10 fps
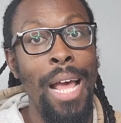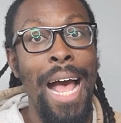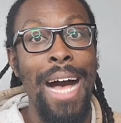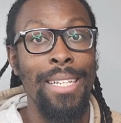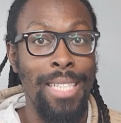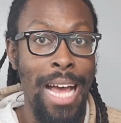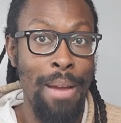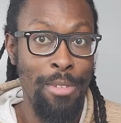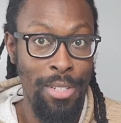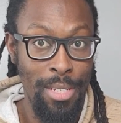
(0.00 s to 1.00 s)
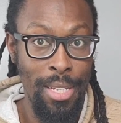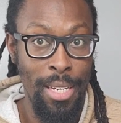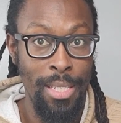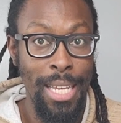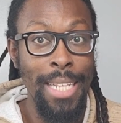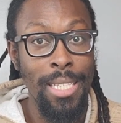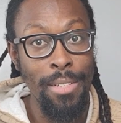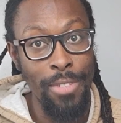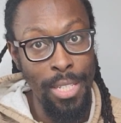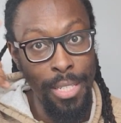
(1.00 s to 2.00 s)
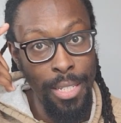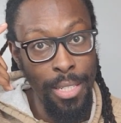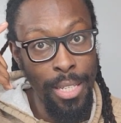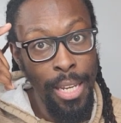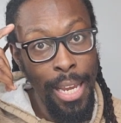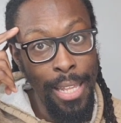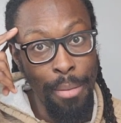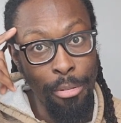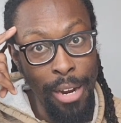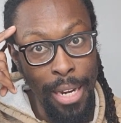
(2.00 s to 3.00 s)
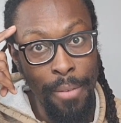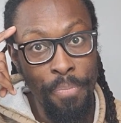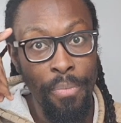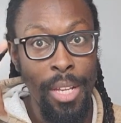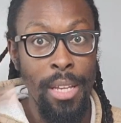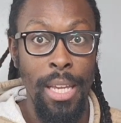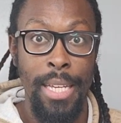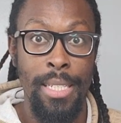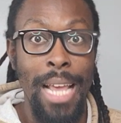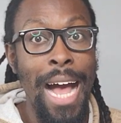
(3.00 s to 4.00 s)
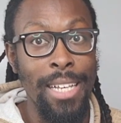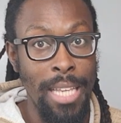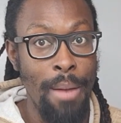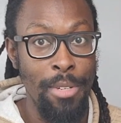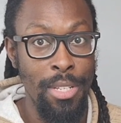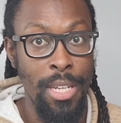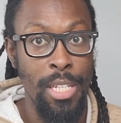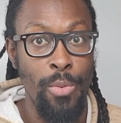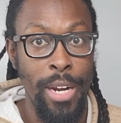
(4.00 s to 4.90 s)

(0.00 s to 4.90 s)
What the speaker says: Alzheimer's disease. Insulin resistance in the brain is Alzheimer's disease, where